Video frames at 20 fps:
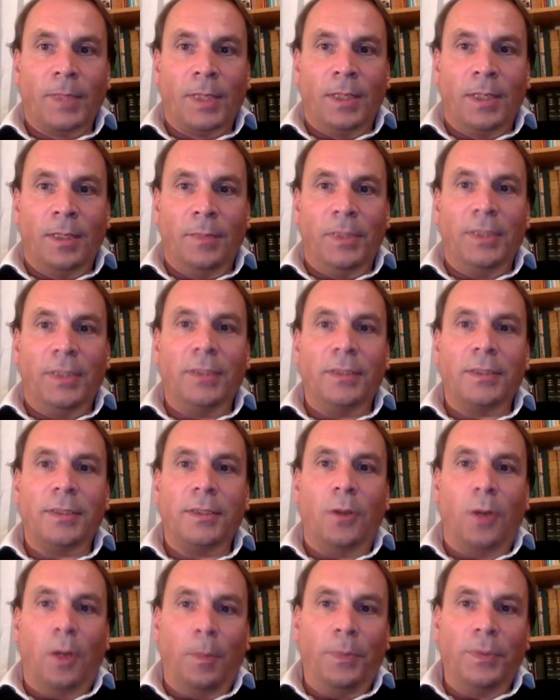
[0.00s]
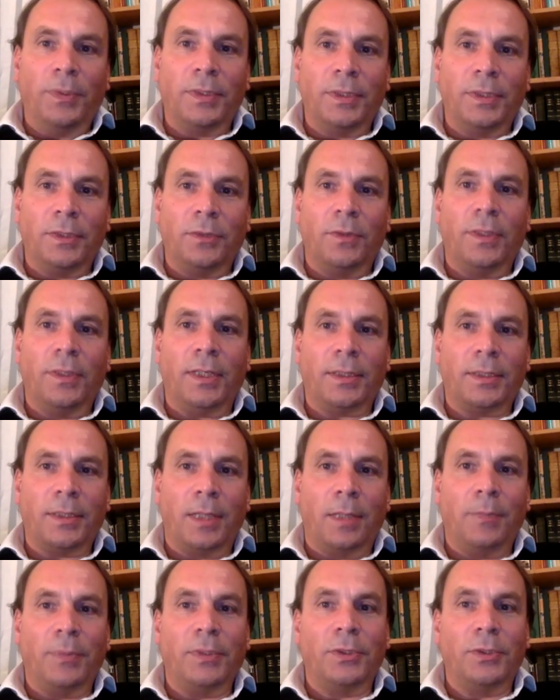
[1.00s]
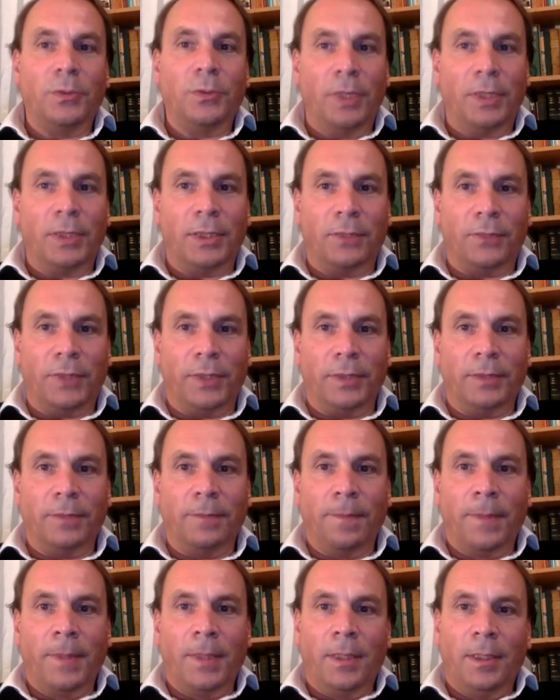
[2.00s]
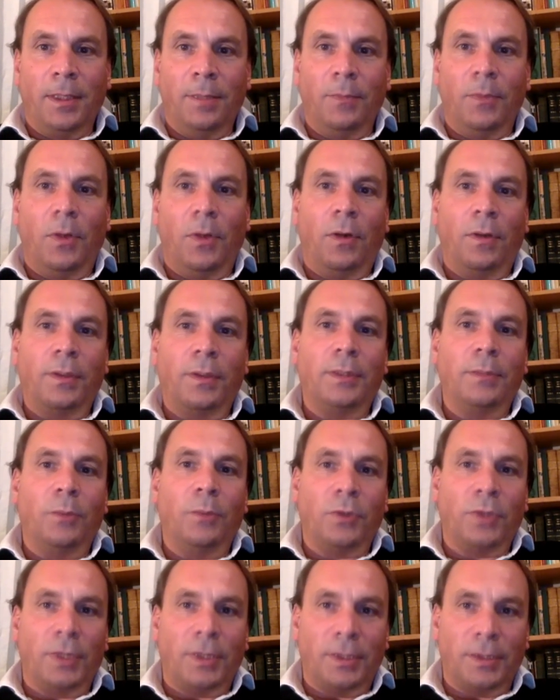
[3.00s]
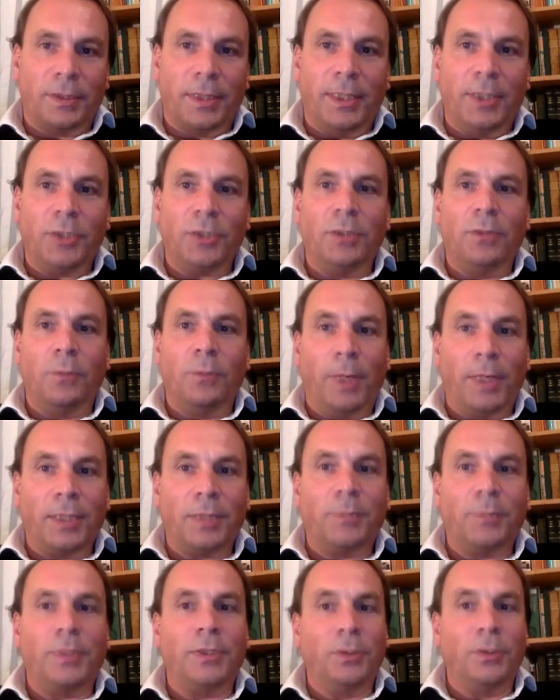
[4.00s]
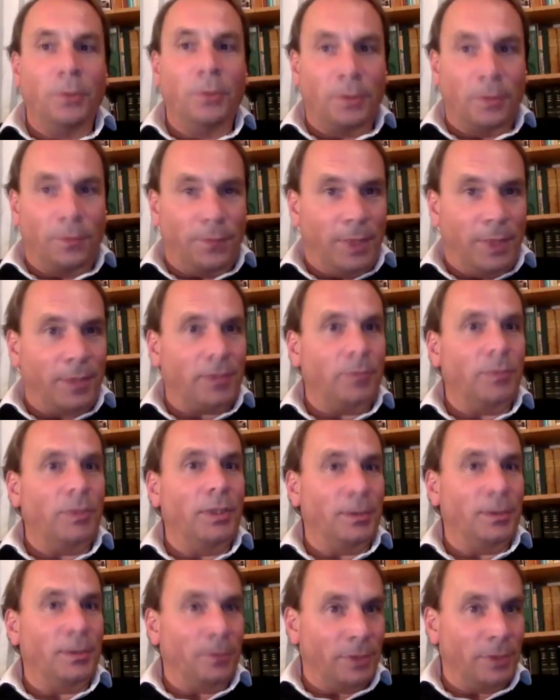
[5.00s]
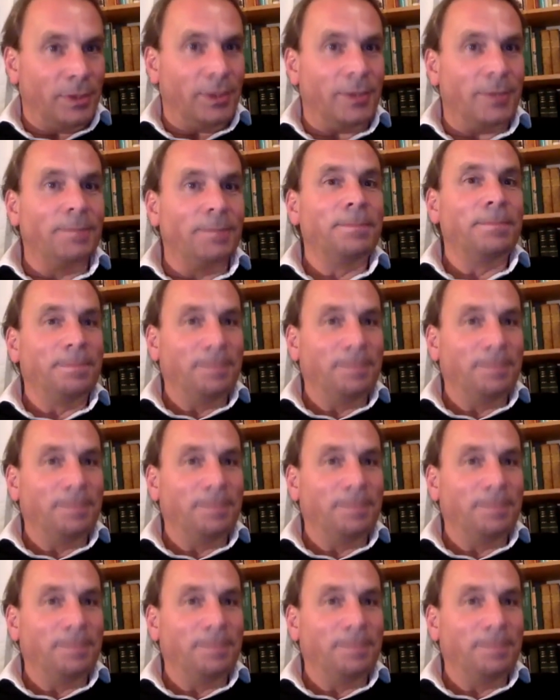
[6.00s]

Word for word: Um, it is the opposite to the examples you are giving um, mm-hmm. or the democratization of widespread use of Ajami yeah. literacies.